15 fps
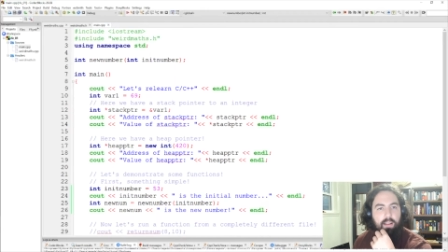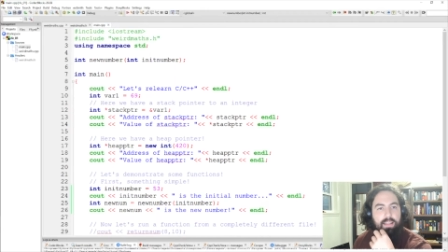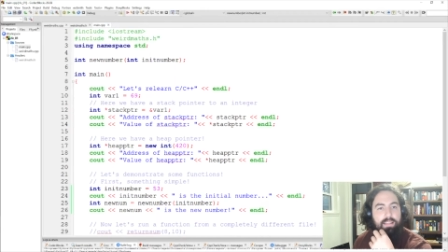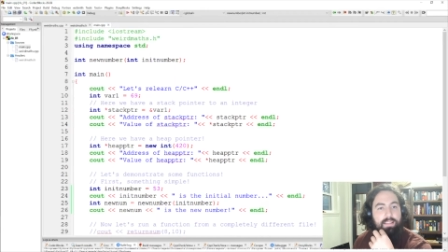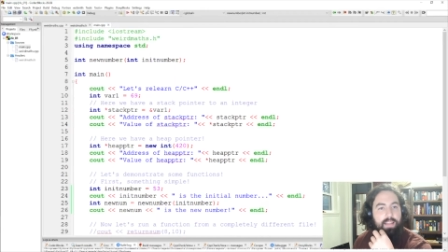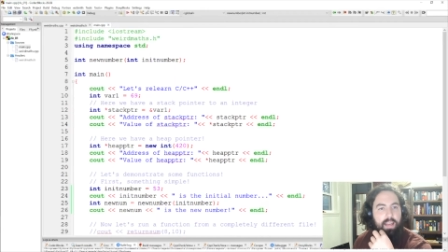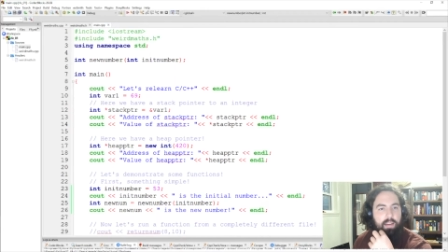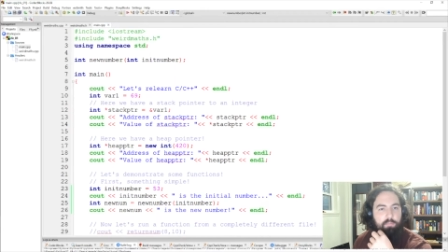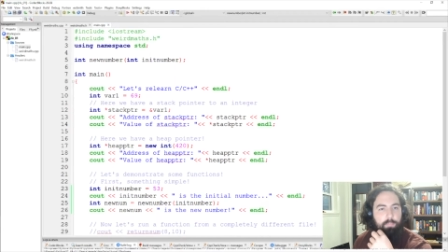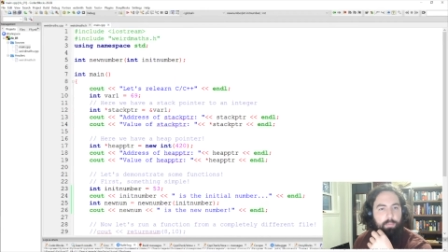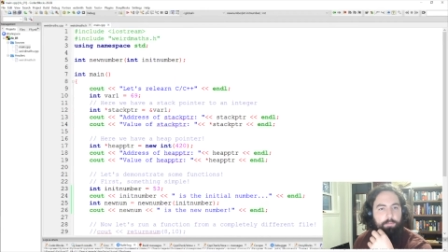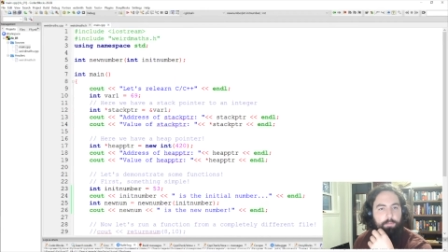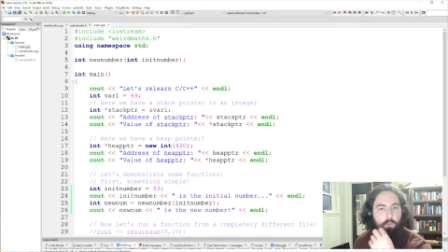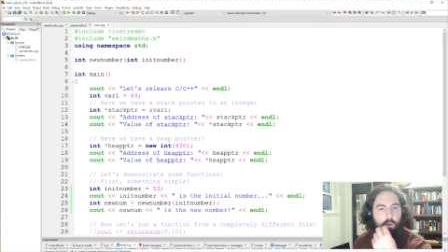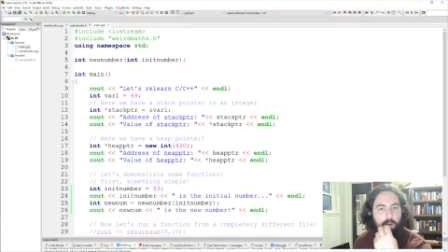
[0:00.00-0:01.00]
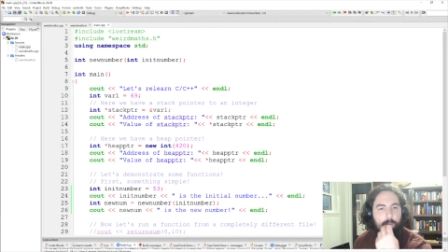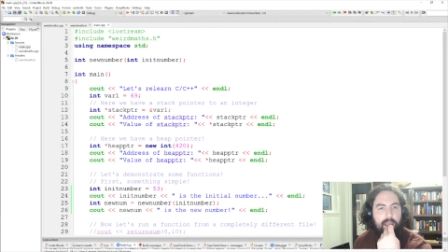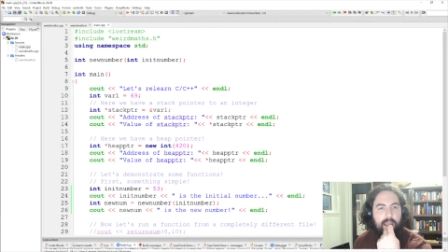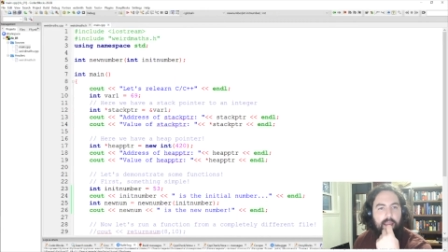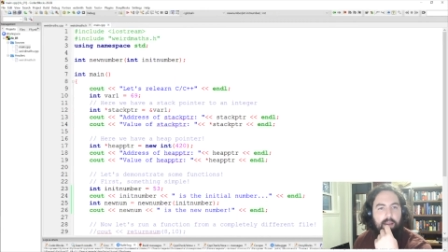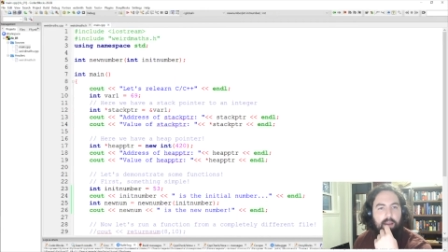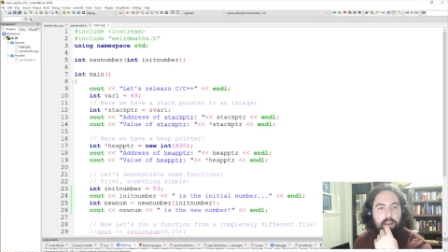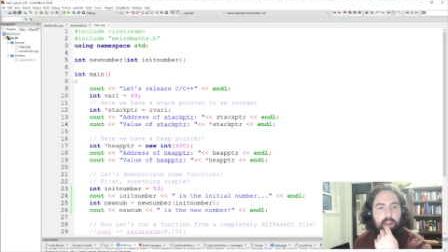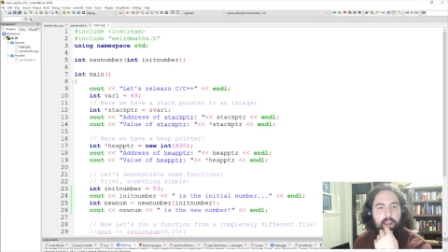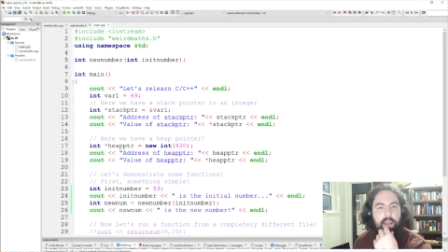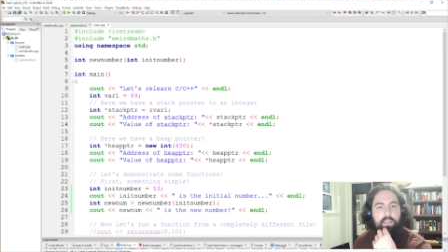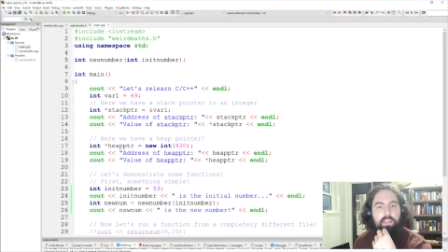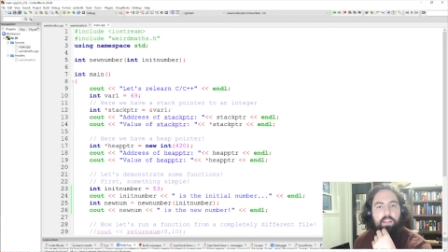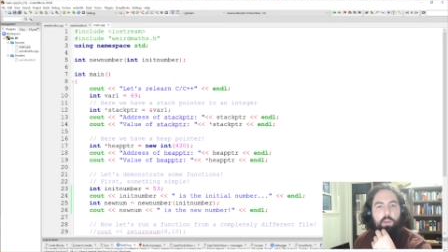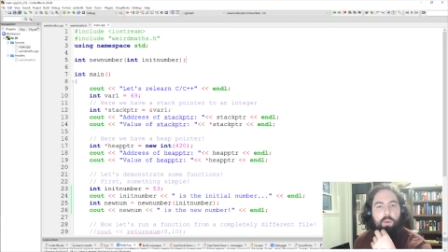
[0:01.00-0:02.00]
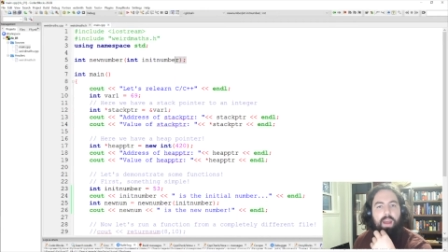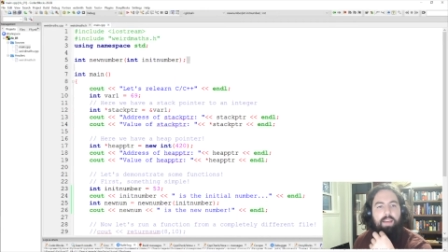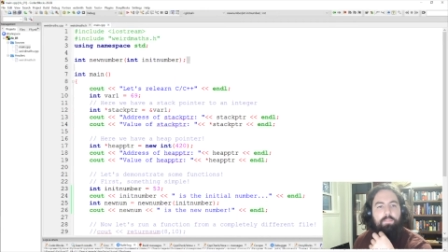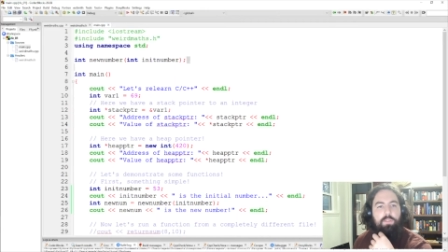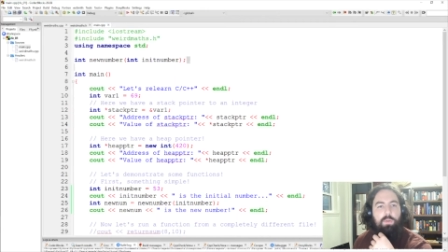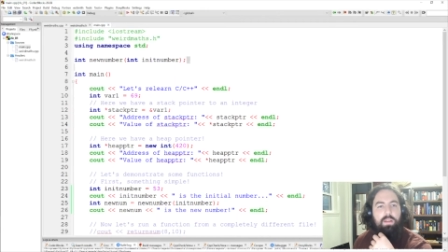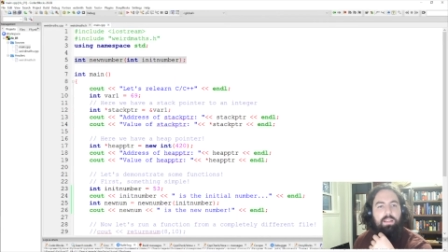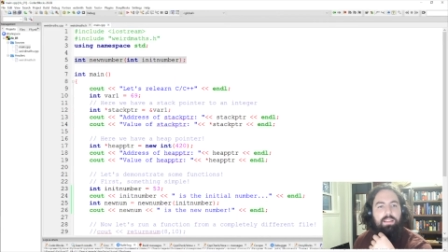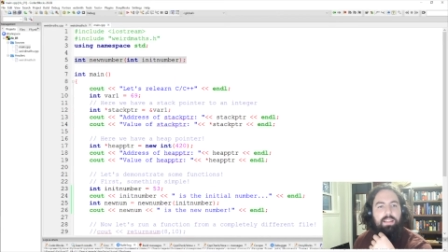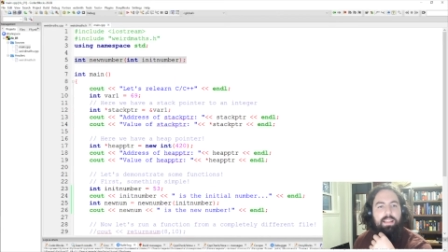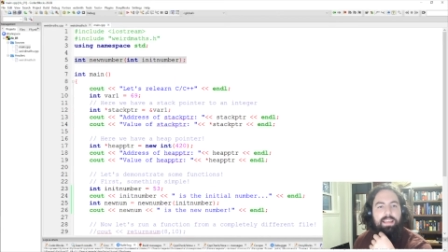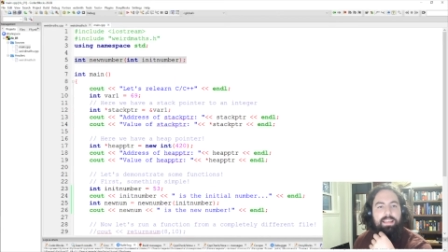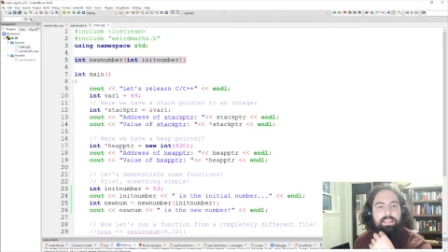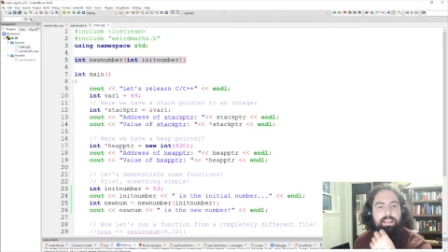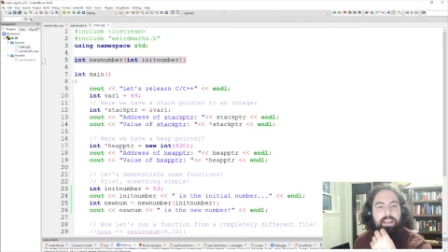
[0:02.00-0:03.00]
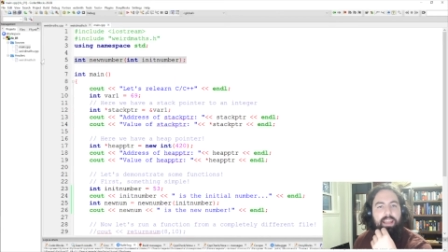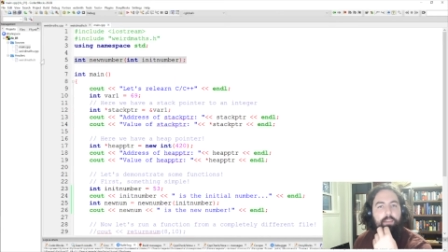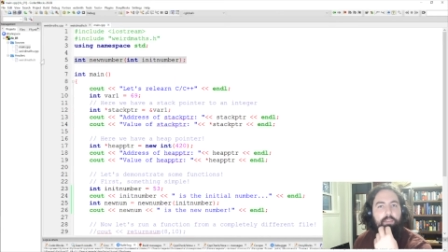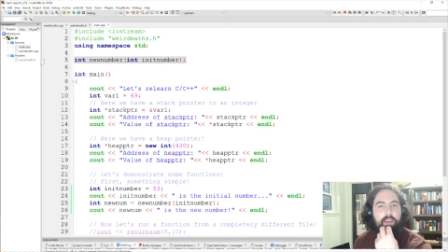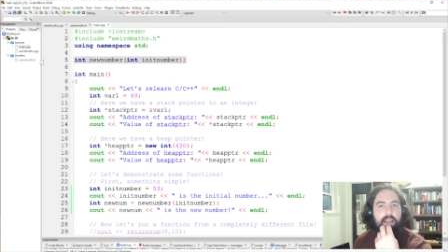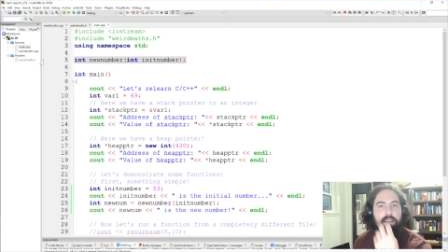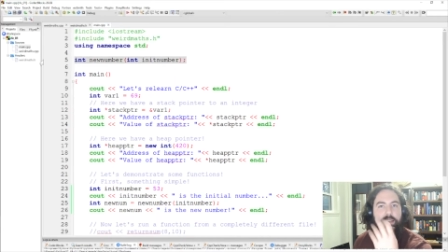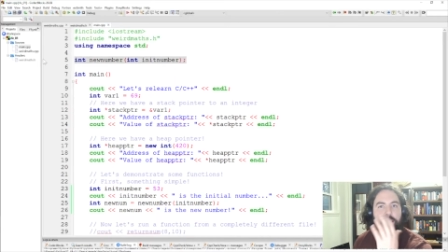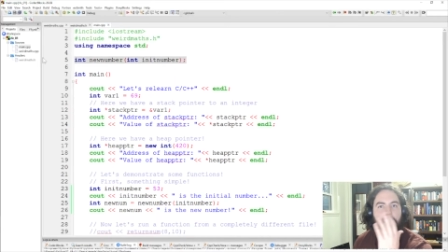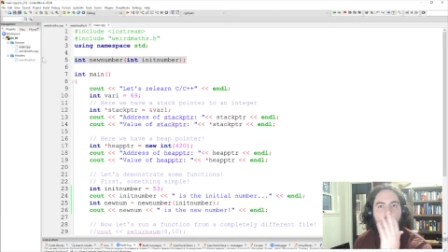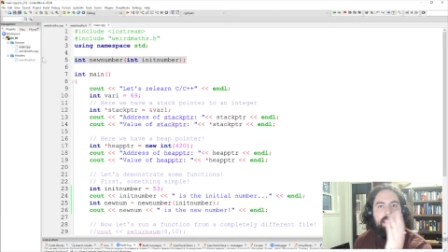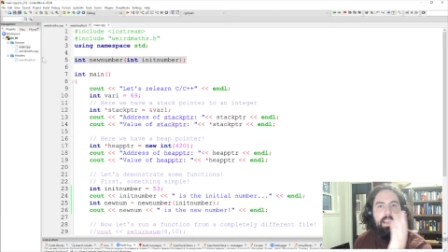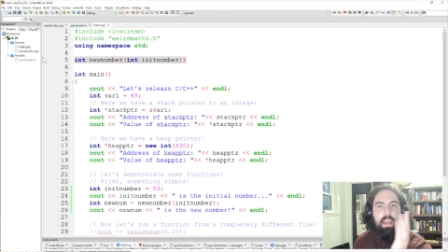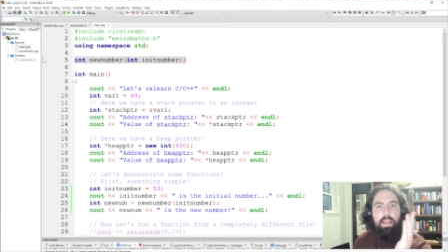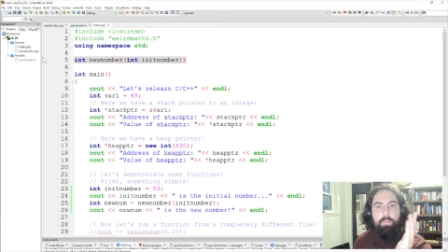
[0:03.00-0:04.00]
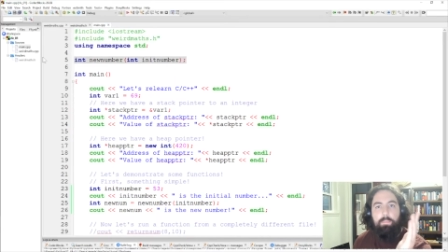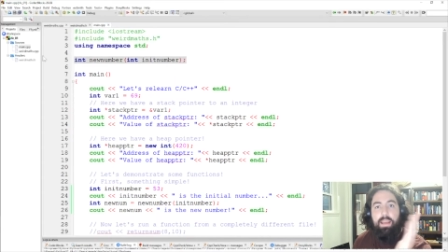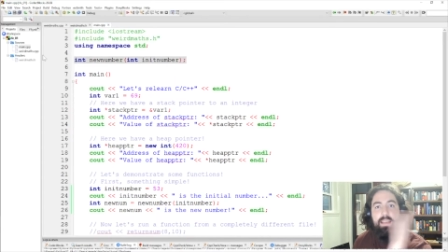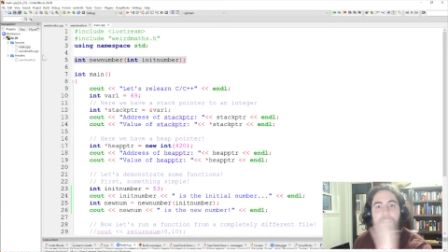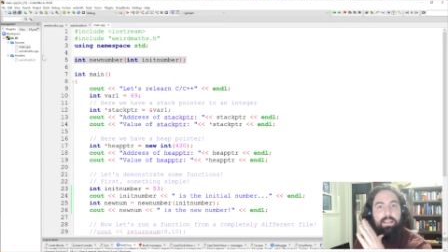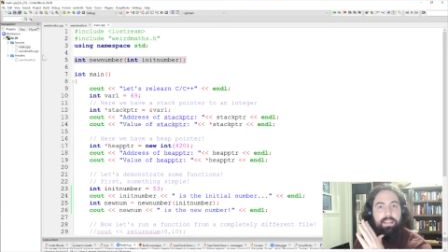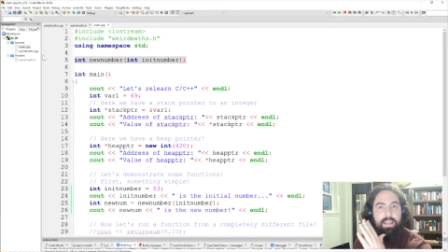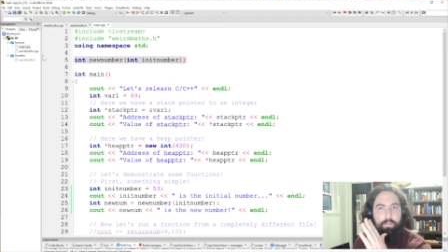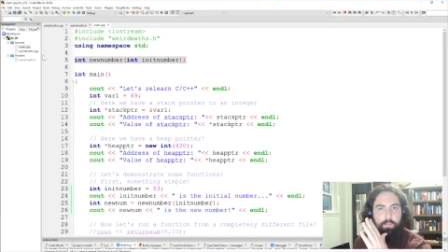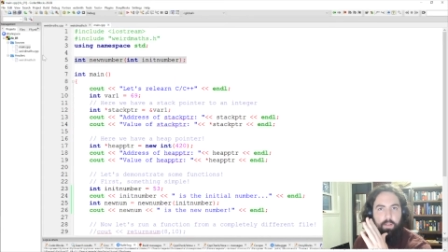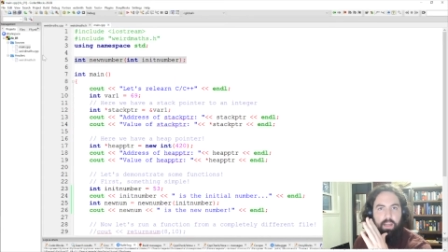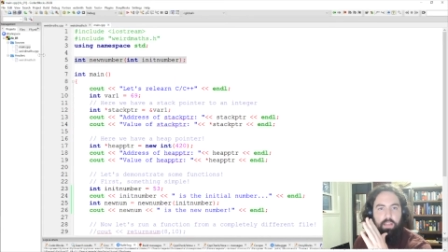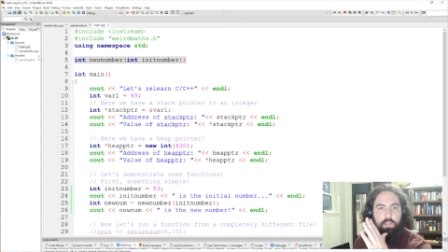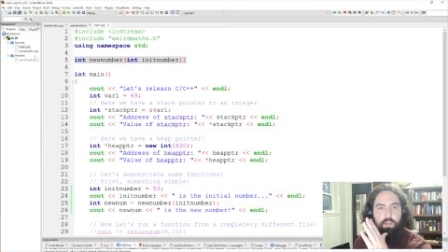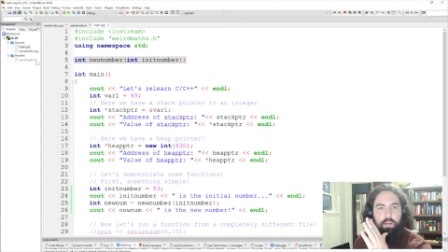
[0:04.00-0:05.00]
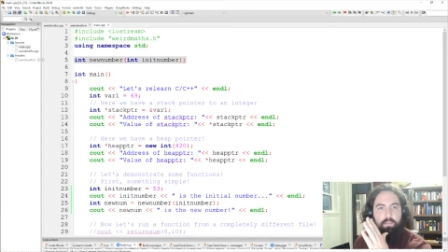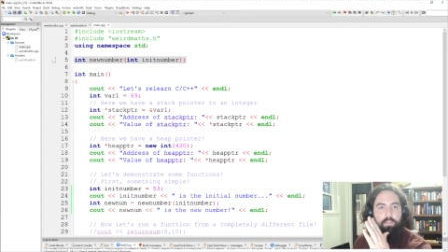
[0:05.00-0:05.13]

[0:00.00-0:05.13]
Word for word: instead of before main, then you have to at least give it like a basic definition of